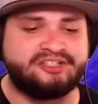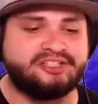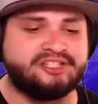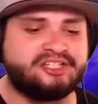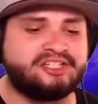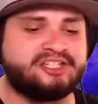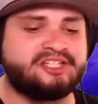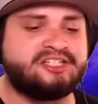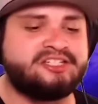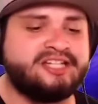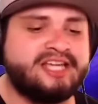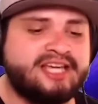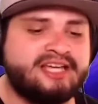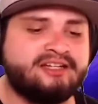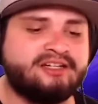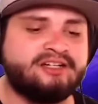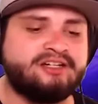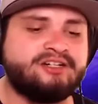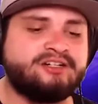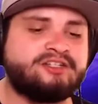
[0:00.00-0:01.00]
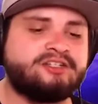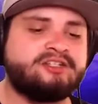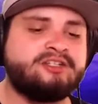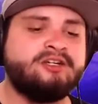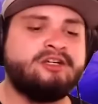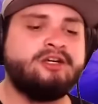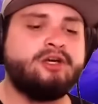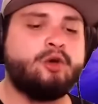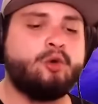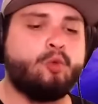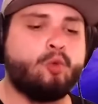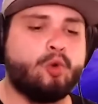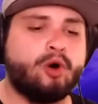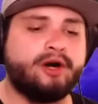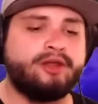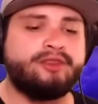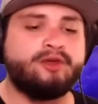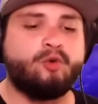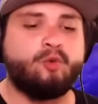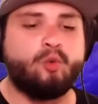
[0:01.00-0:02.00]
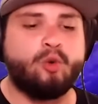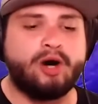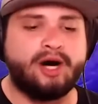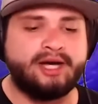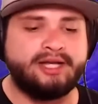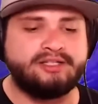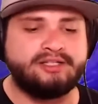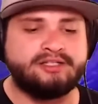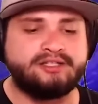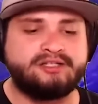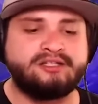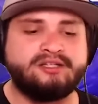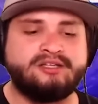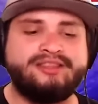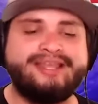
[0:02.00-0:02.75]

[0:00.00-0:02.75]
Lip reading: The Steelers were the ones